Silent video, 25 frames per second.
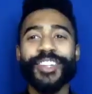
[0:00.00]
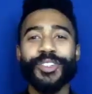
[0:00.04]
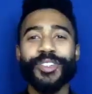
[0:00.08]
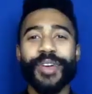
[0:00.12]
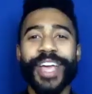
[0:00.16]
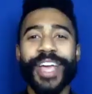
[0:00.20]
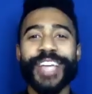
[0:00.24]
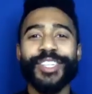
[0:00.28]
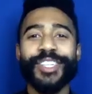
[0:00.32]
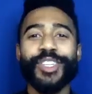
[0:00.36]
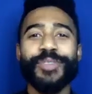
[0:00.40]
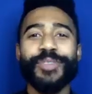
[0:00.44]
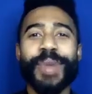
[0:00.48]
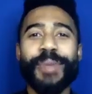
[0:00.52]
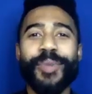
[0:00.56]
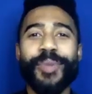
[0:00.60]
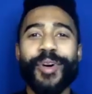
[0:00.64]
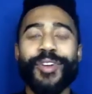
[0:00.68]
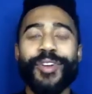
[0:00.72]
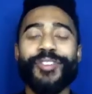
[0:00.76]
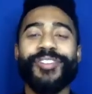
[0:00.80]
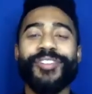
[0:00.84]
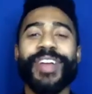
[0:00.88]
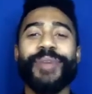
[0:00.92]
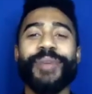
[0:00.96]
Okay, so my
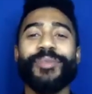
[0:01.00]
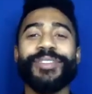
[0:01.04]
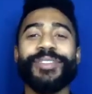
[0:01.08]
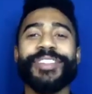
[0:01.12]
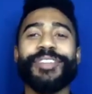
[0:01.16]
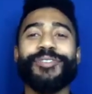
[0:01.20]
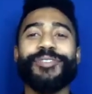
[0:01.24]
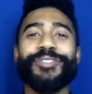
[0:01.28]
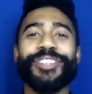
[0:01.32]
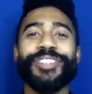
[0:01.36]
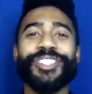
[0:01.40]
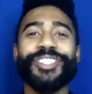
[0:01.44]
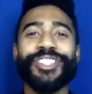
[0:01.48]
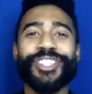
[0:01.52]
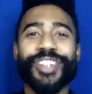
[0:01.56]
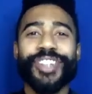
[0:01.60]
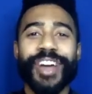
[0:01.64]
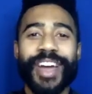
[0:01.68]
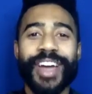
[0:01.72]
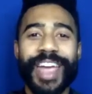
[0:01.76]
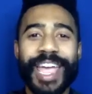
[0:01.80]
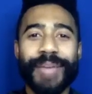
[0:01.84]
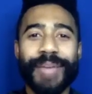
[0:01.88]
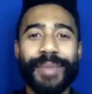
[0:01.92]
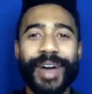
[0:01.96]
partner and I were literally just
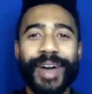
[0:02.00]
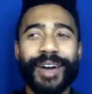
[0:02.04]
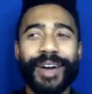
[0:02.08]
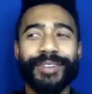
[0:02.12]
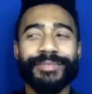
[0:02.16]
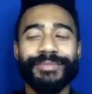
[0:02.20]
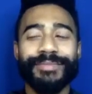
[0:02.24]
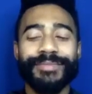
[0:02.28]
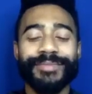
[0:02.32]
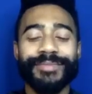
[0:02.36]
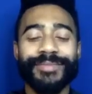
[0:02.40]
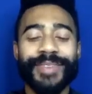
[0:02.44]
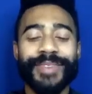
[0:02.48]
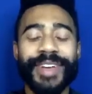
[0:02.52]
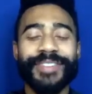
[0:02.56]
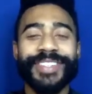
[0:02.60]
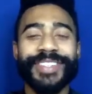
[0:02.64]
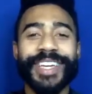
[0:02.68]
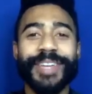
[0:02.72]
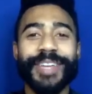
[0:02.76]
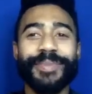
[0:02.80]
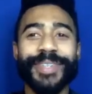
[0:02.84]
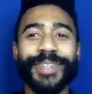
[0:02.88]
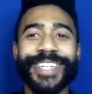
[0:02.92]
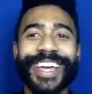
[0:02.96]
talking about we have to
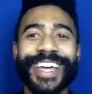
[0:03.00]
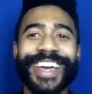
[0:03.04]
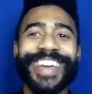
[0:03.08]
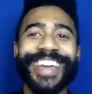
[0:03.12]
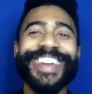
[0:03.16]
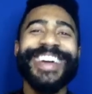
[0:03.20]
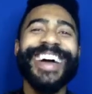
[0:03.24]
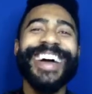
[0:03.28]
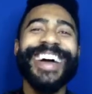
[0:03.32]
get a bidet.